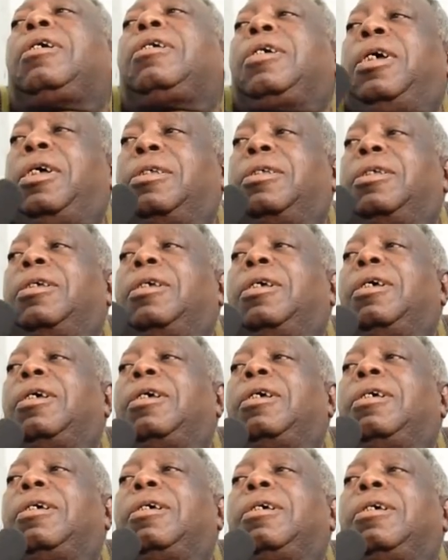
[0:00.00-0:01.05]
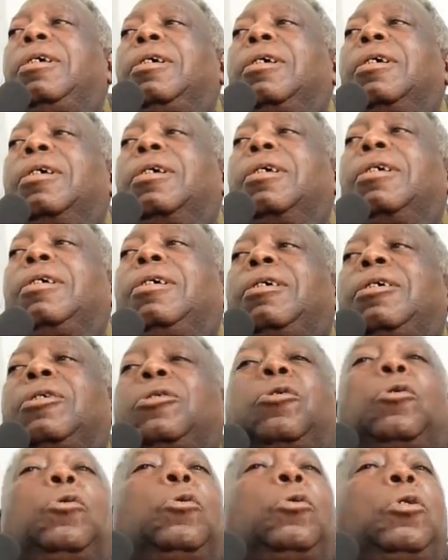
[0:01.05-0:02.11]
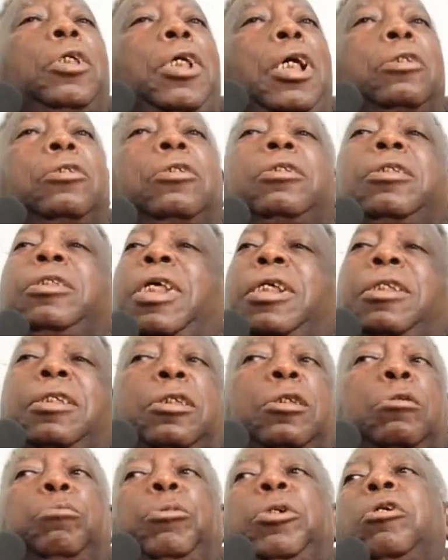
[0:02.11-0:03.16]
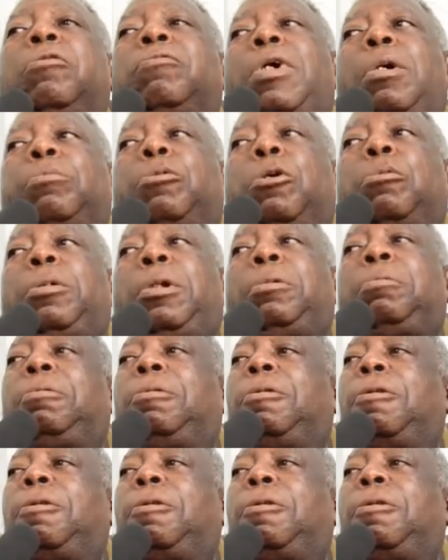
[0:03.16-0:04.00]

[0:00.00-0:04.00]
Yes. So that is the bane of our problem.